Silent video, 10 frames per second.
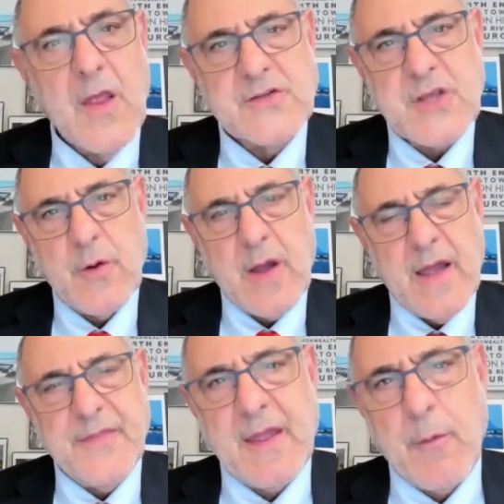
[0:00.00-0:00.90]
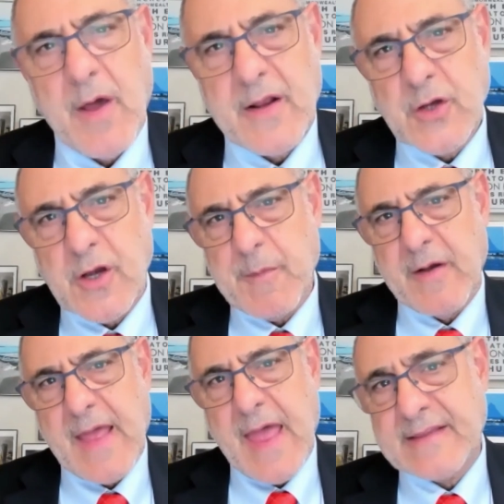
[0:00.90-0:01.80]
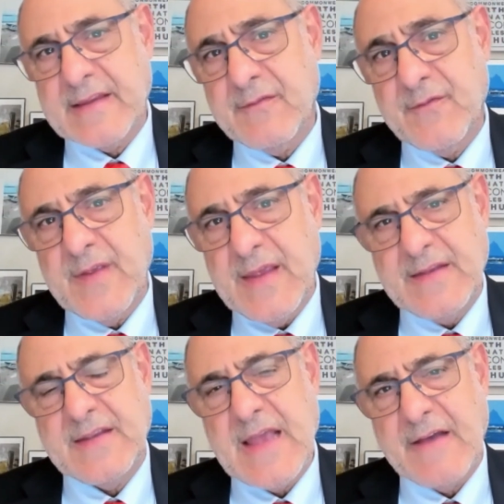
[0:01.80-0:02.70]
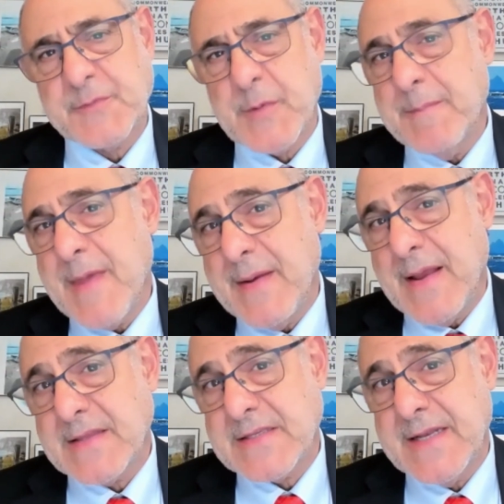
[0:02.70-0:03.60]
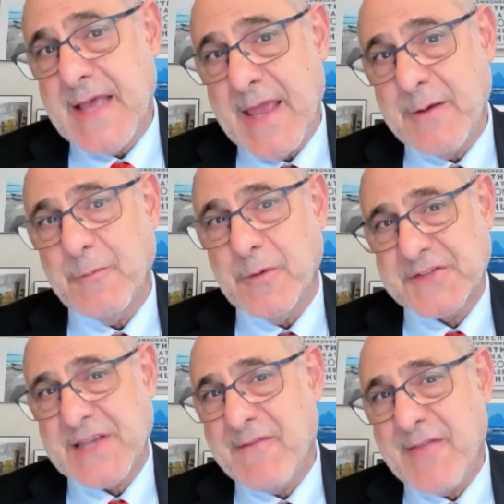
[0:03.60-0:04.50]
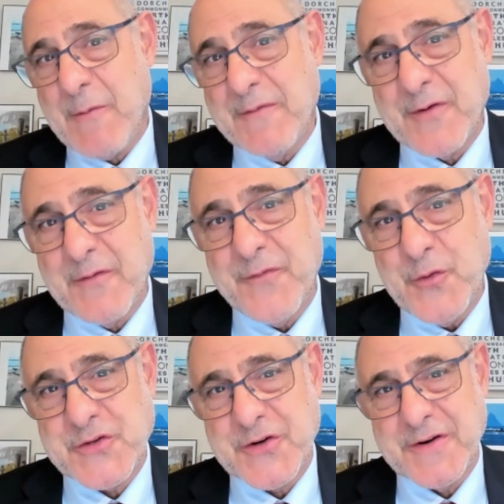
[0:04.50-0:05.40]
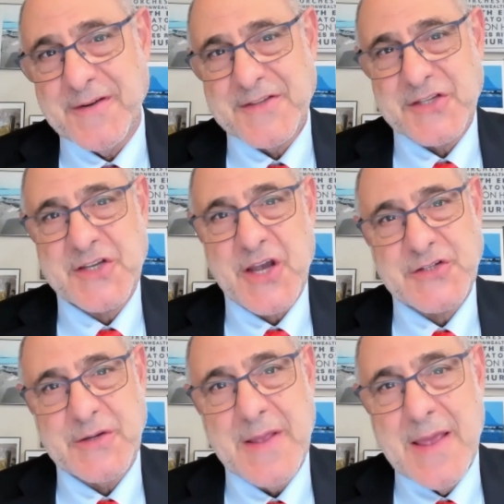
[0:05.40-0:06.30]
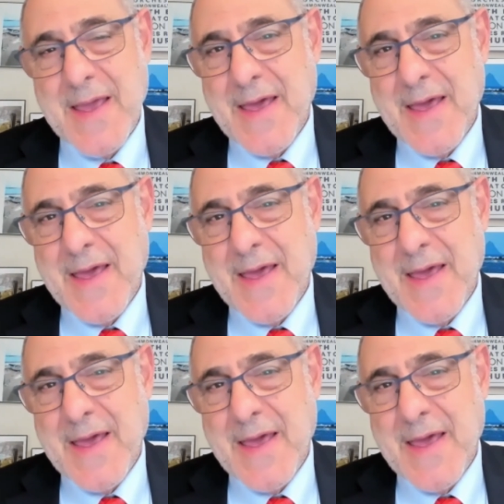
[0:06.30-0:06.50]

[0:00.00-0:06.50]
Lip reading: So I think I want to talk about active ETFs, but maybe not today. We'll save that one for a future discussion.